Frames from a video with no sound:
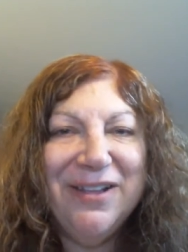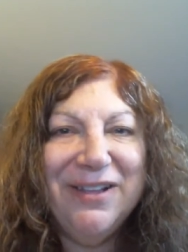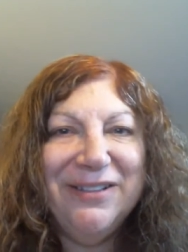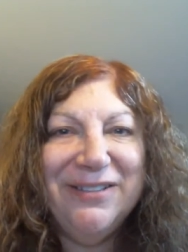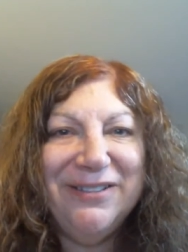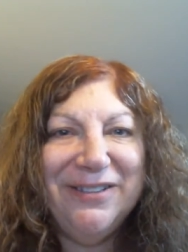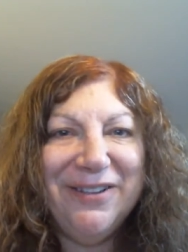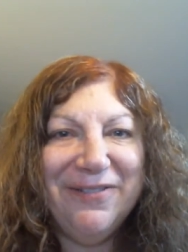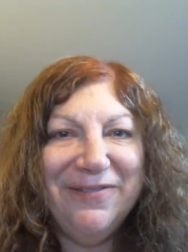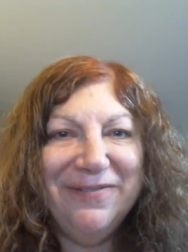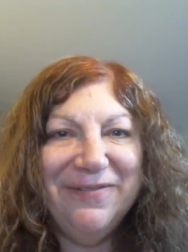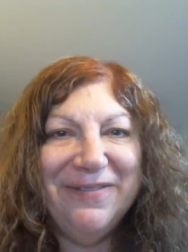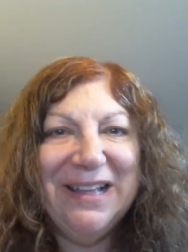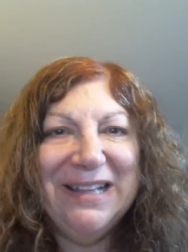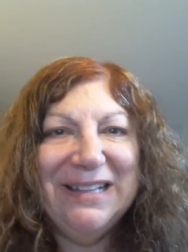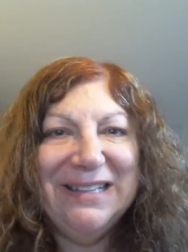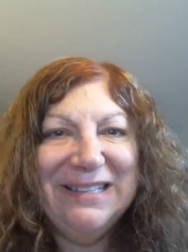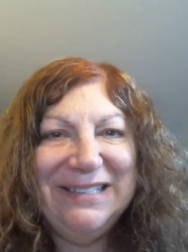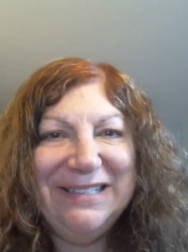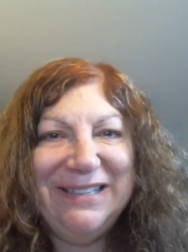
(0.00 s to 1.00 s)
So,
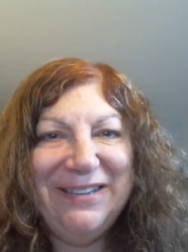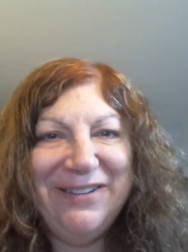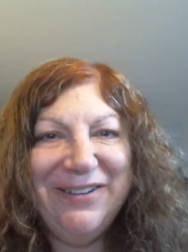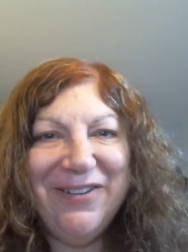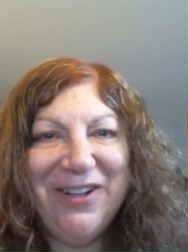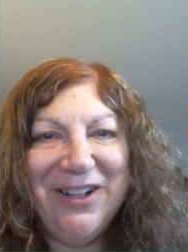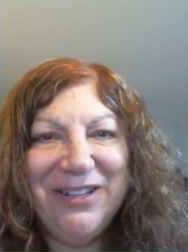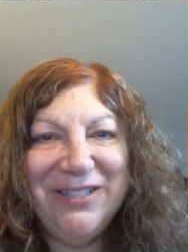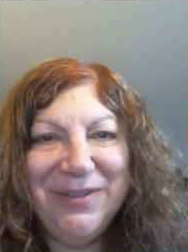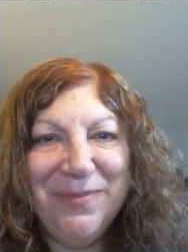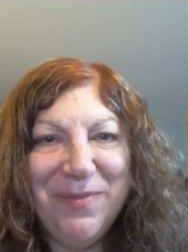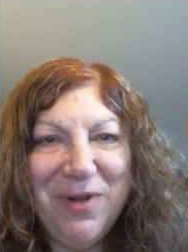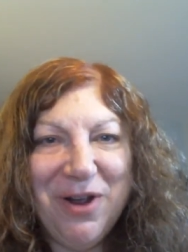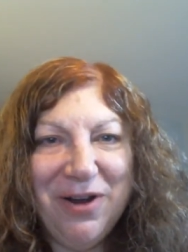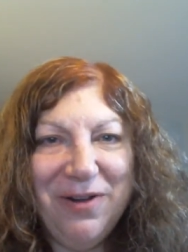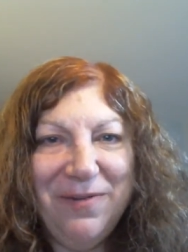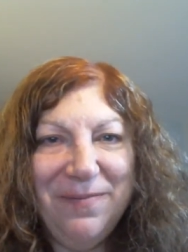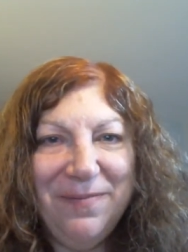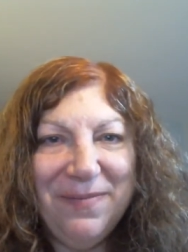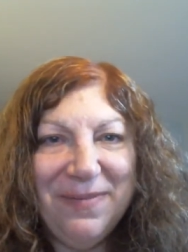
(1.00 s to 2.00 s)
see you all
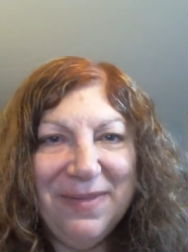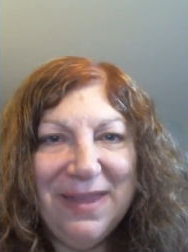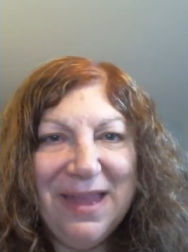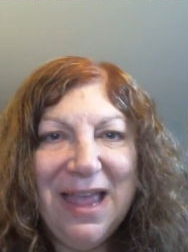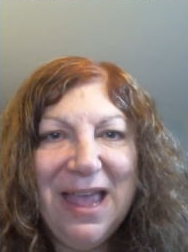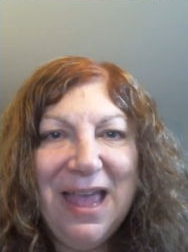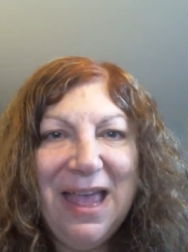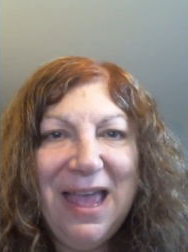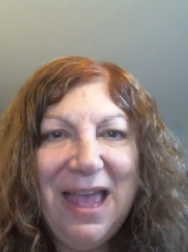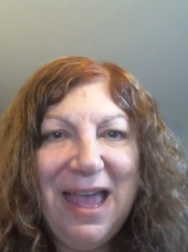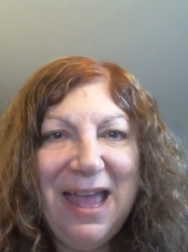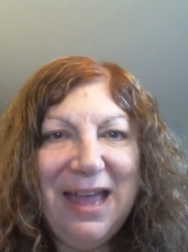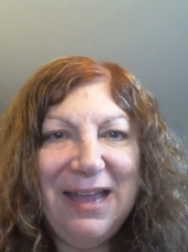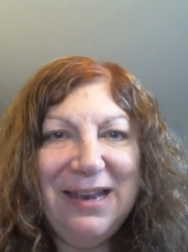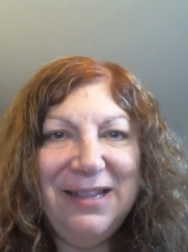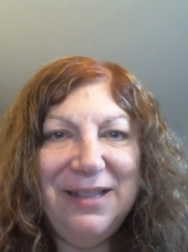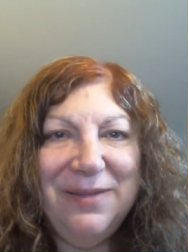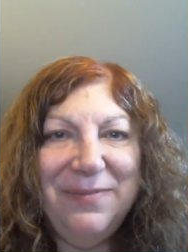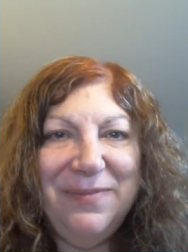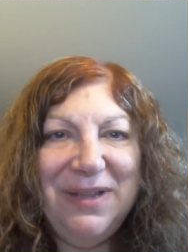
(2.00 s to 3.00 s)
tomorrow. And
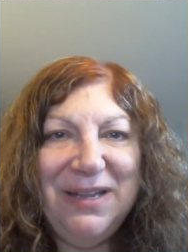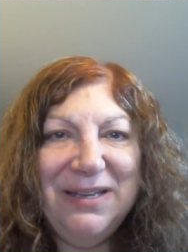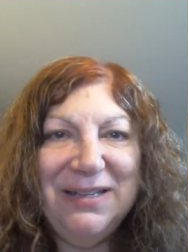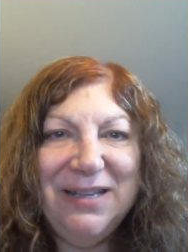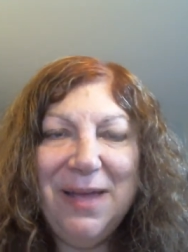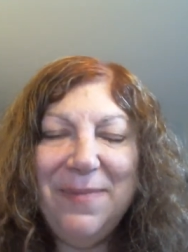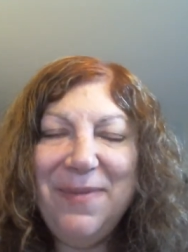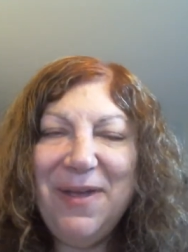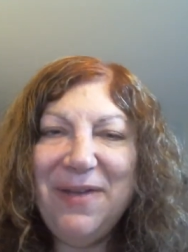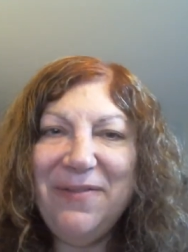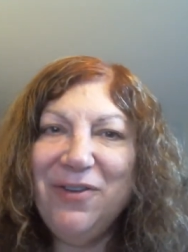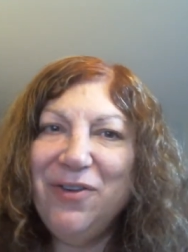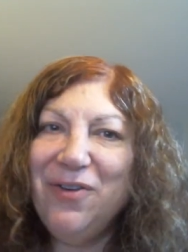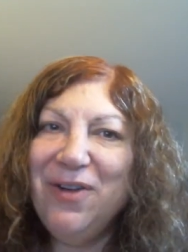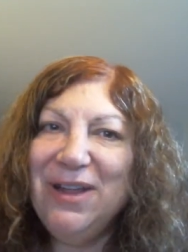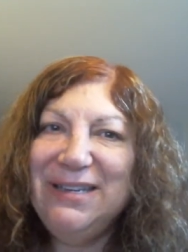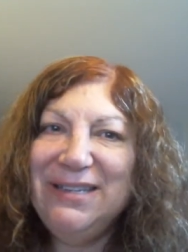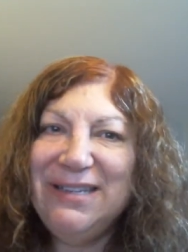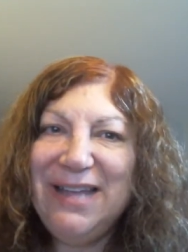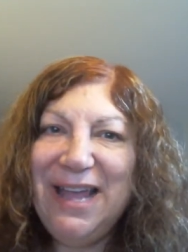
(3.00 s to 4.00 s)
in the meantime, have a
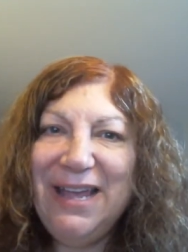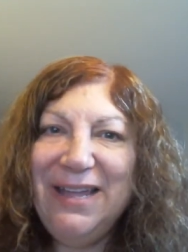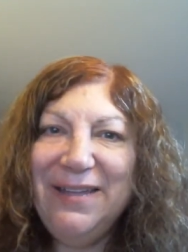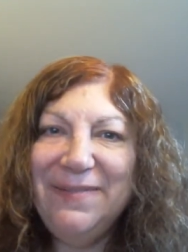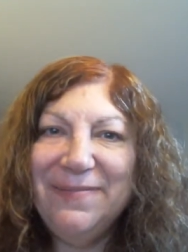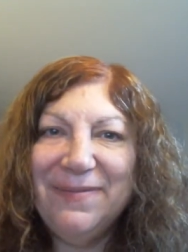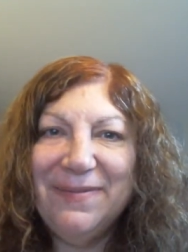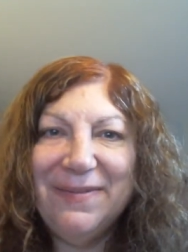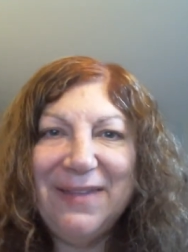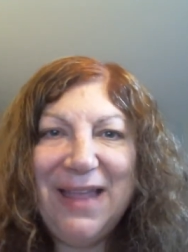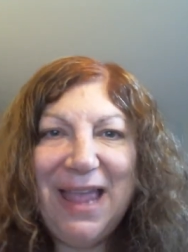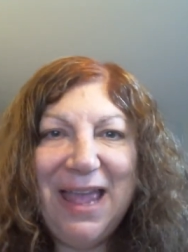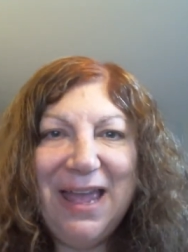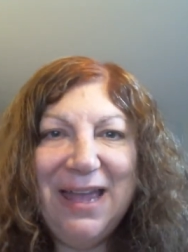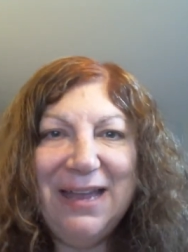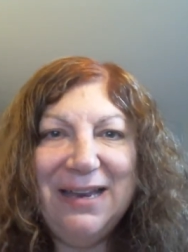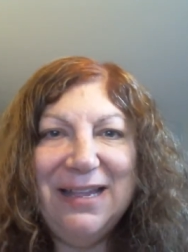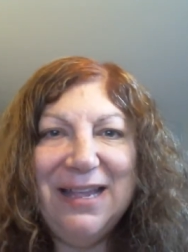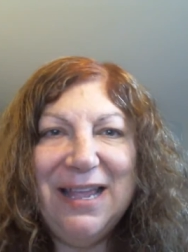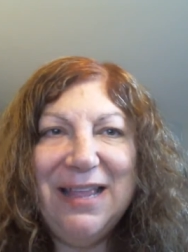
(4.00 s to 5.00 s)
great day
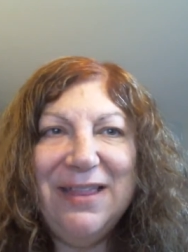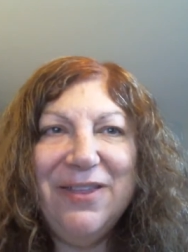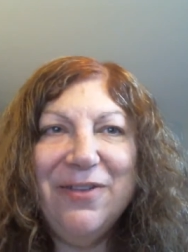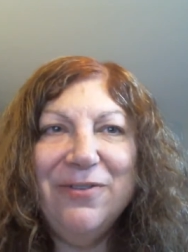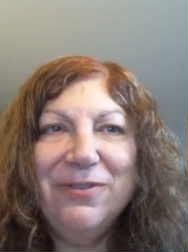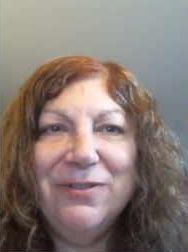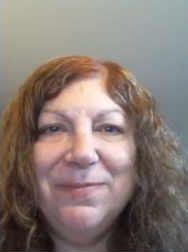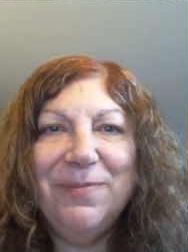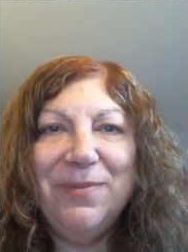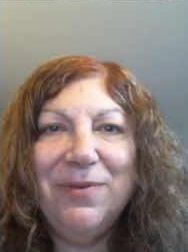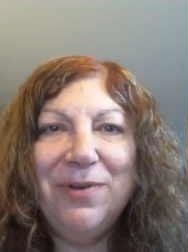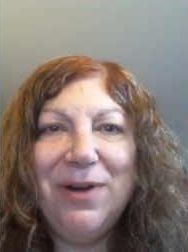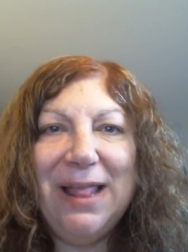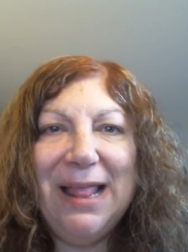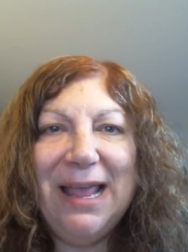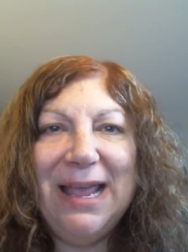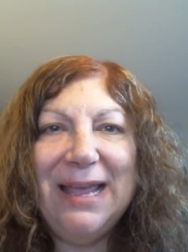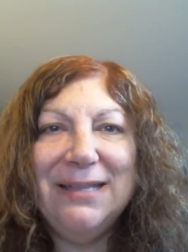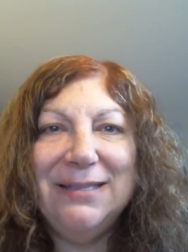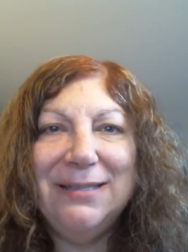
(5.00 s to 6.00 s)
and get those
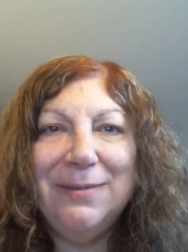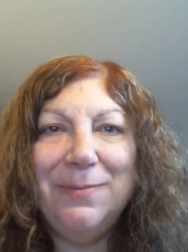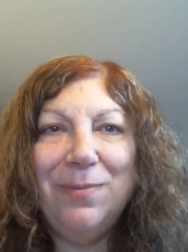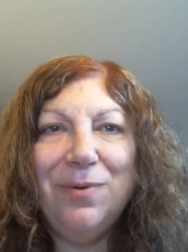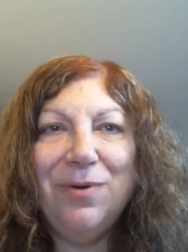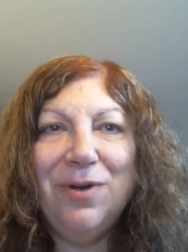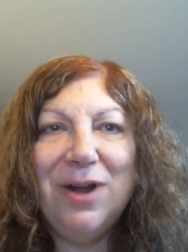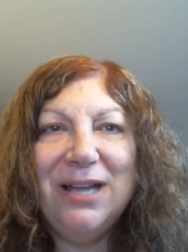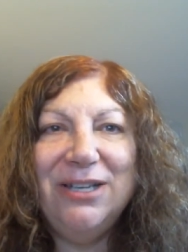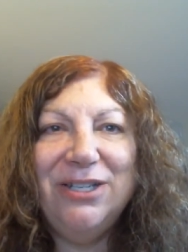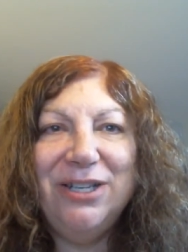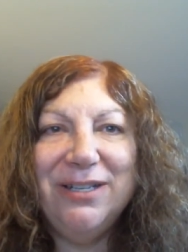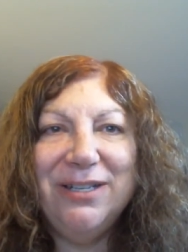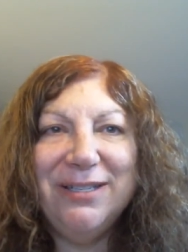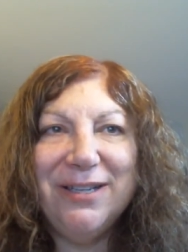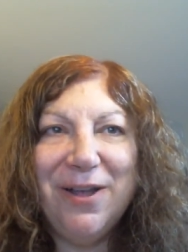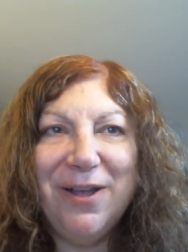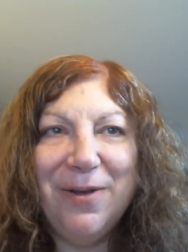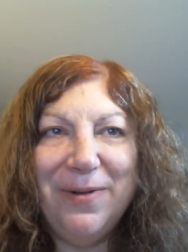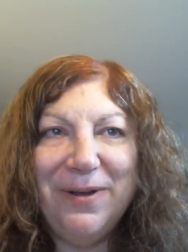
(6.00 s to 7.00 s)
plans and projects
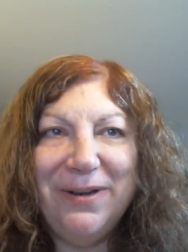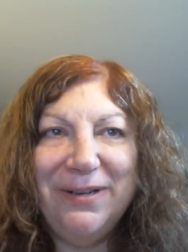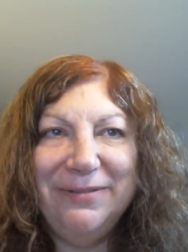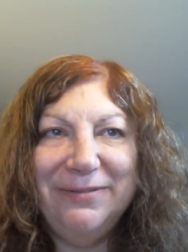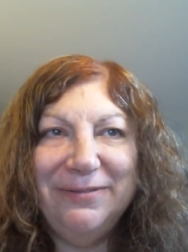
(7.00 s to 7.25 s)
going.